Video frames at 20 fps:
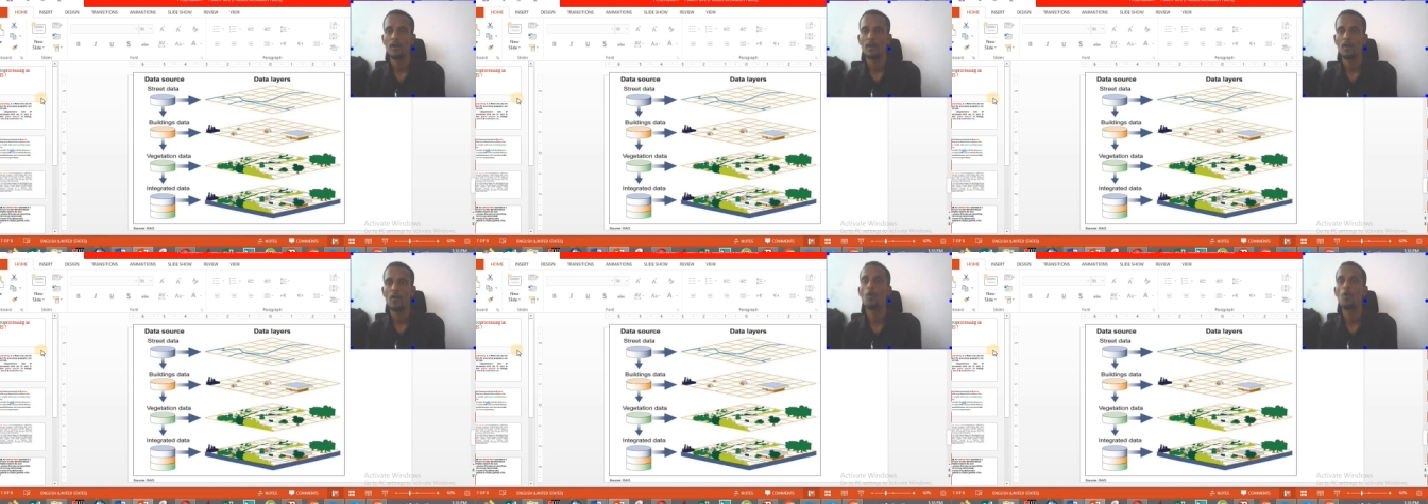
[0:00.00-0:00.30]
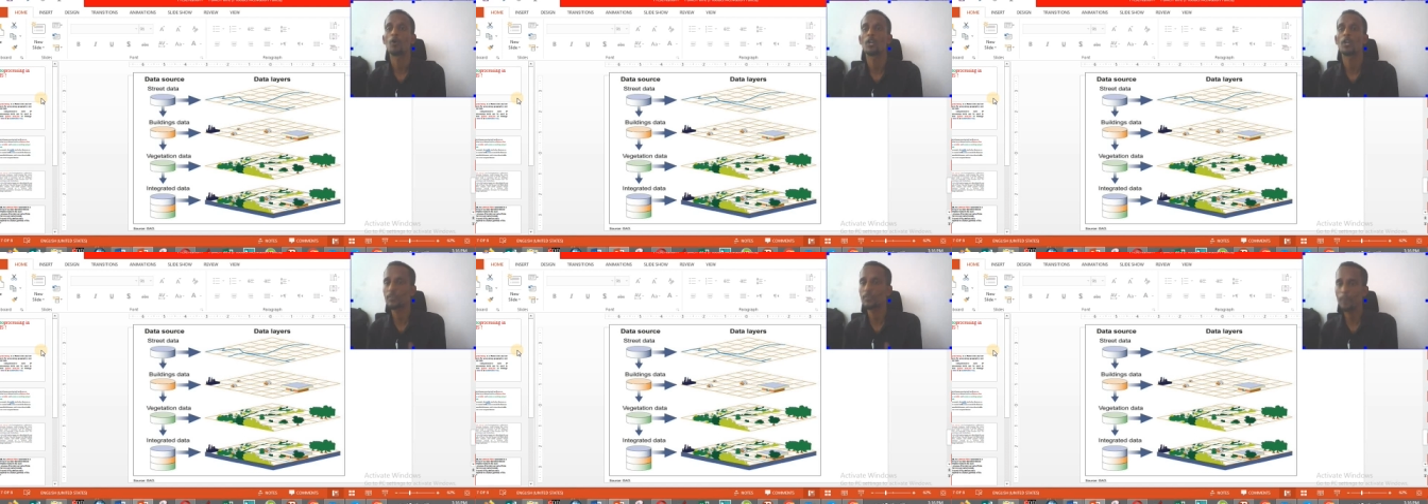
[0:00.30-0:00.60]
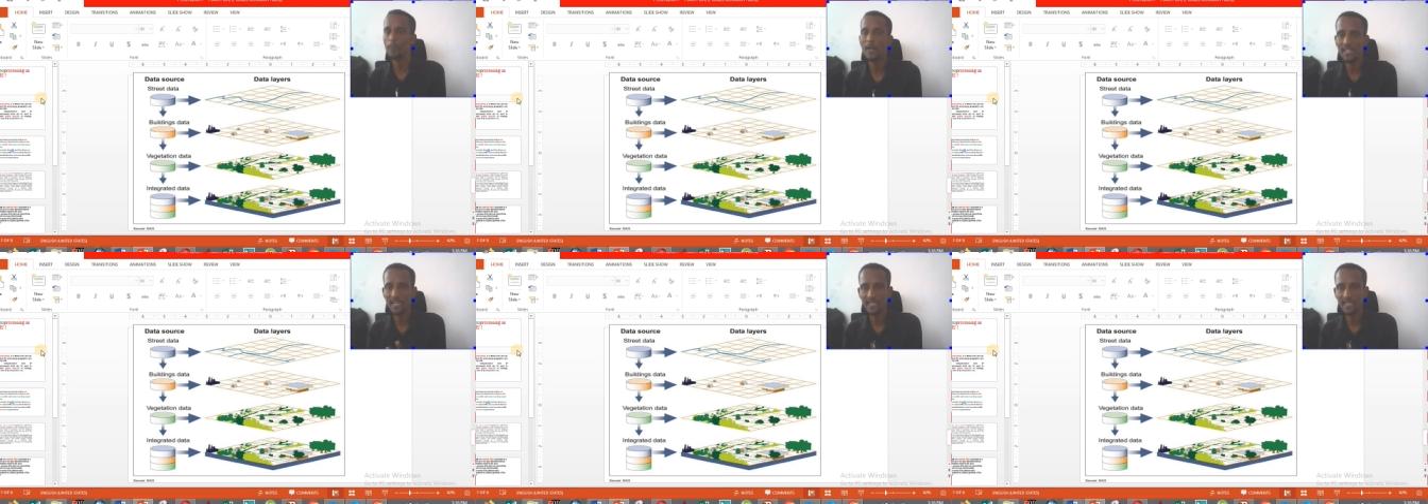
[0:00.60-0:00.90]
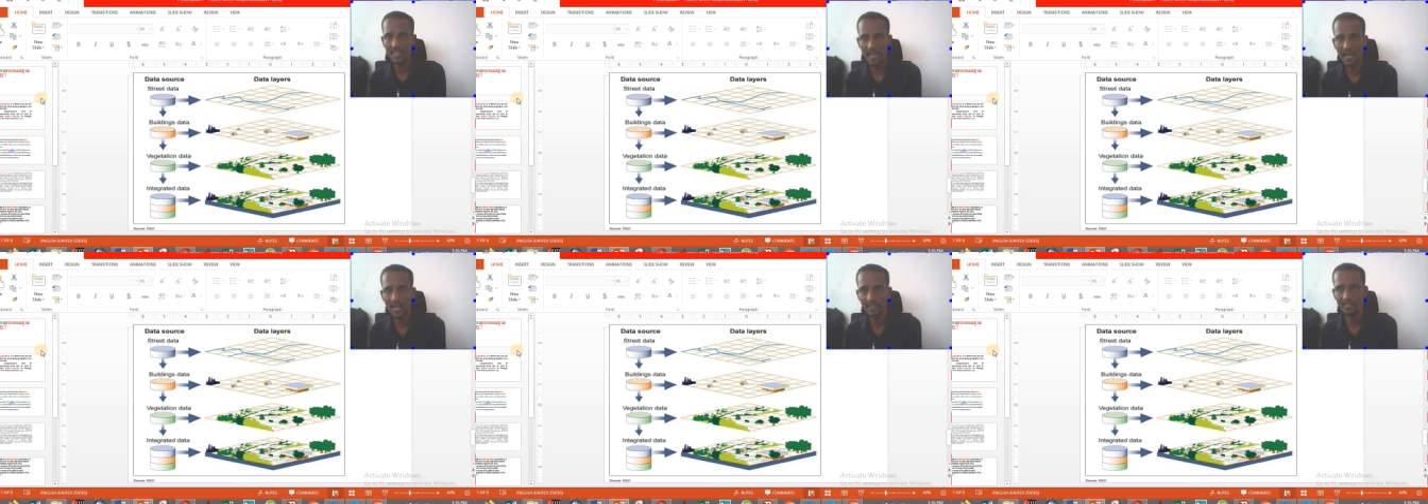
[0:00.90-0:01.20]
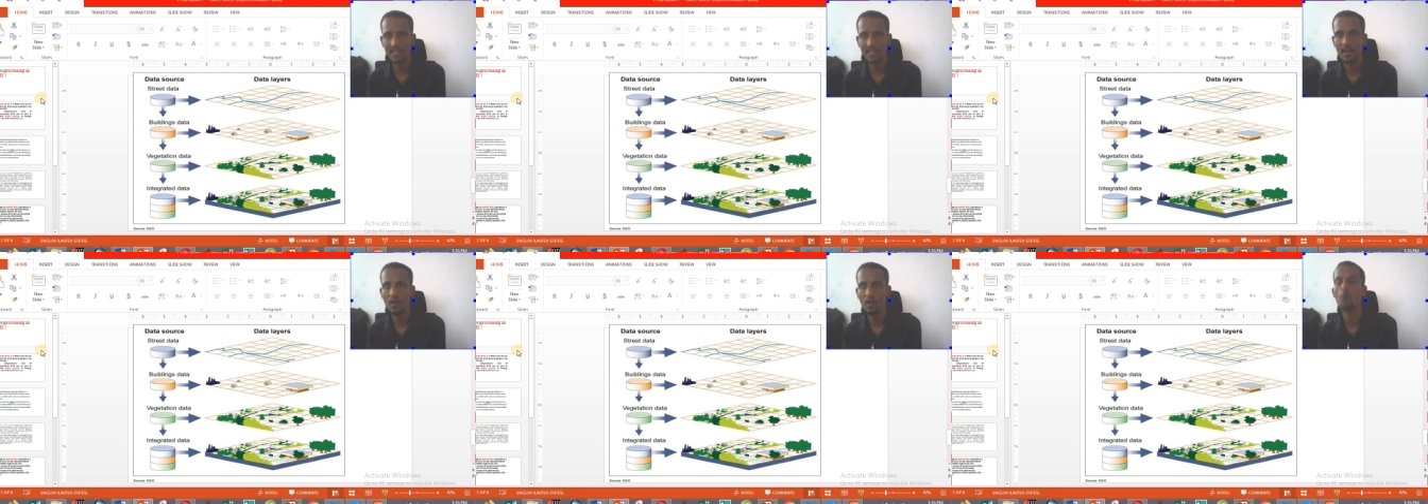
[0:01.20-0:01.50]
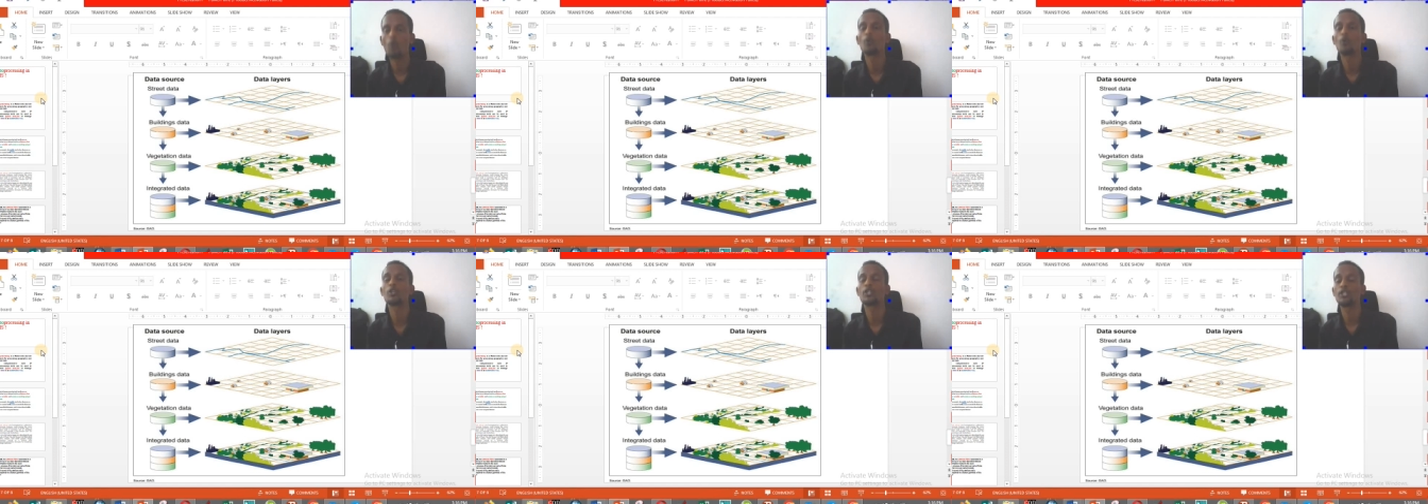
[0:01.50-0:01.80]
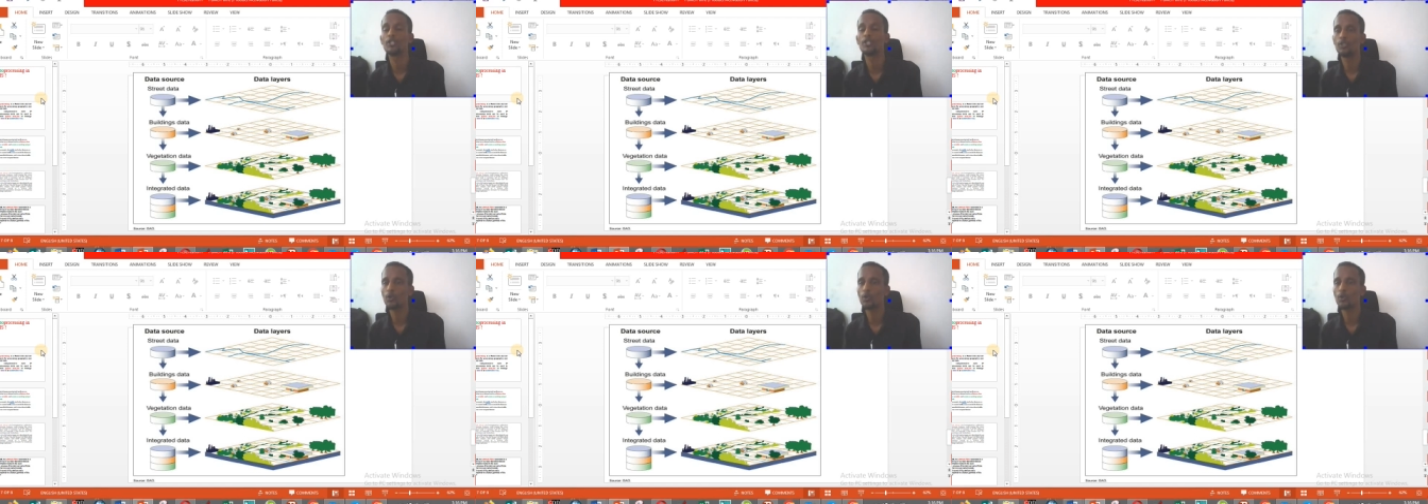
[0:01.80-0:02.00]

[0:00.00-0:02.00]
or spatial data, or